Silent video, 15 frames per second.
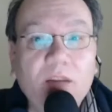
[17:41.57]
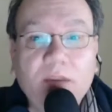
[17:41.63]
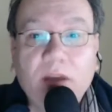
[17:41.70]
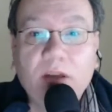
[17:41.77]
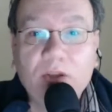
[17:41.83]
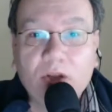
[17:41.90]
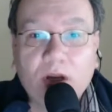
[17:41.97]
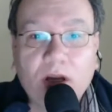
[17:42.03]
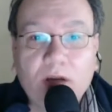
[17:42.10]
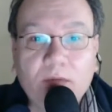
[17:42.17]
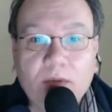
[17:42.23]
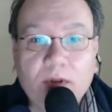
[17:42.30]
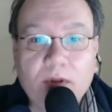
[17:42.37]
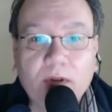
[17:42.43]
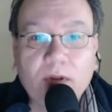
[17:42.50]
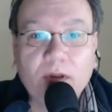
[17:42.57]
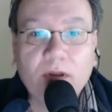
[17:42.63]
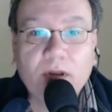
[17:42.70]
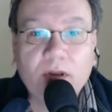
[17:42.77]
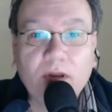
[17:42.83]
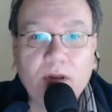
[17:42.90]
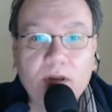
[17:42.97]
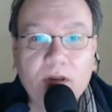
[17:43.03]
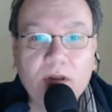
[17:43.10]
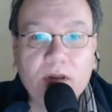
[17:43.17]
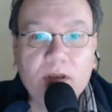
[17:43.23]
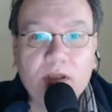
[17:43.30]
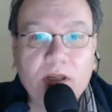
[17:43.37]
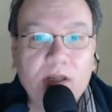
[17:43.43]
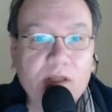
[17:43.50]
that job
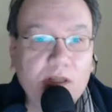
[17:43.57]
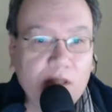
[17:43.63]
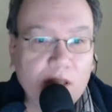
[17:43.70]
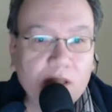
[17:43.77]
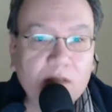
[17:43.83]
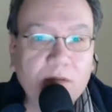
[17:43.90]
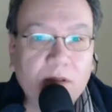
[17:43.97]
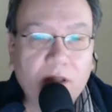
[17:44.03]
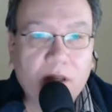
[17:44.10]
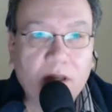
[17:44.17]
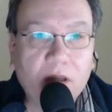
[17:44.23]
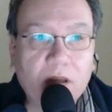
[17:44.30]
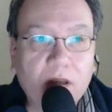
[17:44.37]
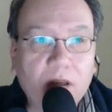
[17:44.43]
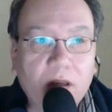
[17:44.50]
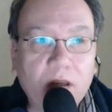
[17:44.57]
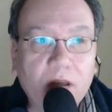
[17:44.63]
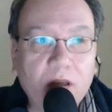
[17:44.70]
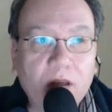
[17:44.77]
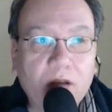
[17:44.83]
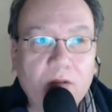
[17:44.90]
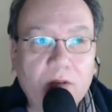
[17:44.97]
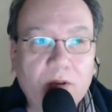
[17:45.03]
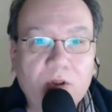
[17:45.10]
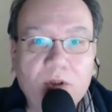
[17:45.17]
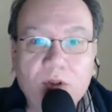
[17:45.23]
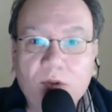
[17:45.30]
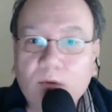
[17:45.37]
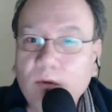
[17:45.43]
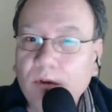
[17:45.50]
successfully for
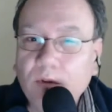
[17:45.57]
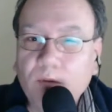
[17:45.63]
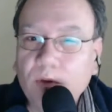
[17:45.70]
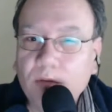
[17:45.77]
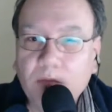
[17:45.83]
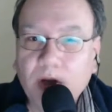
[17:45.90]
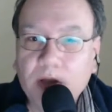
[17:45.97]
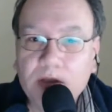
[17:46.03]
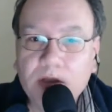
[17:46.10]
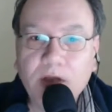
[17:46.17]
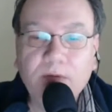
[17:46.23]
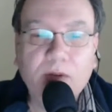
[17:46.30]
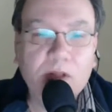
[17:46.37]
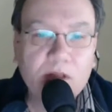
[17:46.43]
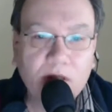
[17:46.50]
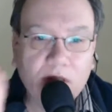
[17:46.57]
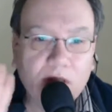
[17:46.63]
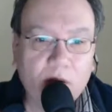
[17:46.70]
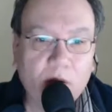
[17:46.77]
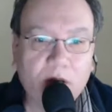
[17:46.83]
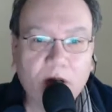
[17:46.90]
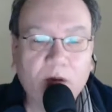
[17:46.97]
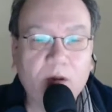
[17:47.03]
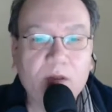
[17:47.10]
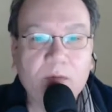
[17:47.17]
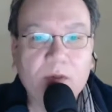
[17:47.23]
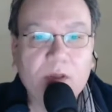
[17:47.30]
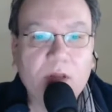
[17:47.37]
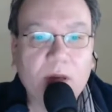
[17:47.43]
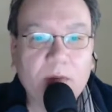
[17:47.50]
2 or 3 months. And eventually he quit at
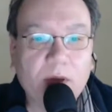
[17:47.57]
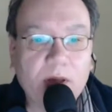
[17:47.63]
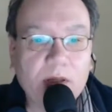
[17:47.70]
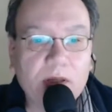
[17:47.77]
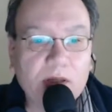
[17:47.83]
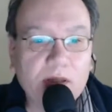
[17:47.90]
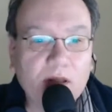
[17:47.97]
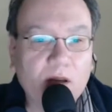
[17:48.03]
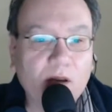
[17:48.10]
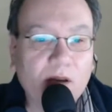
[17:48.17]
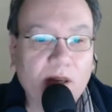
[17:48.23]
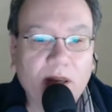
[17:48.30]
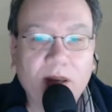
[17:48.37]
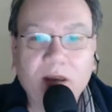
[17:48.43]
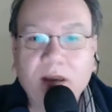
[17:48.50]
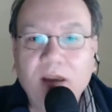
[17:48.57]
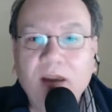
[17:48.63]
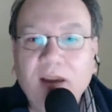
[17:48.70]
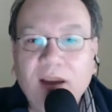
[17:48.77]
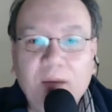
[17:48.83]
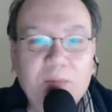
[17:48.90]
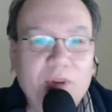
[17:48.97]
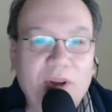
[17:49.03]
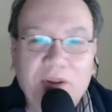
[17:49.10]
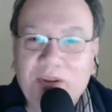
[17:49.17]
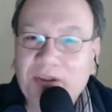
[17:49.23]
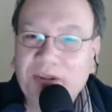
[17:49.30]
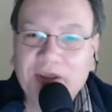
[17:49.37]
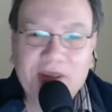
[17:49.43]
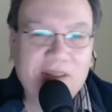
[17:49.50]
Christmas time, because he's like, okay, I'm done
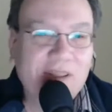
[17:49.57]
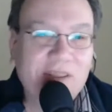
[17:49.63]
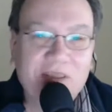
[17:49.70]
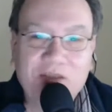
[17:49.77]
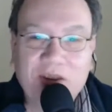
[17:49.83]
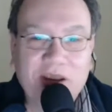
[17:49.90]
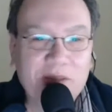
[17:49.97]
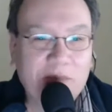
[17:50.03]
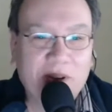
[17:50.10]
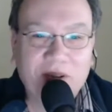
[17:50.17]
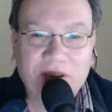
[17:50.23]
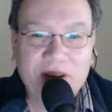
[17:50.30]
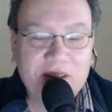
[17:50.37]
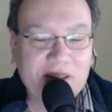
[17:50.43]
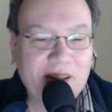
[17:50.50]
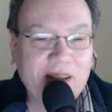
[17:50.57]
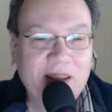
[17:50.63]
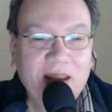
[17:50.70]
doing this because it drives me crazy.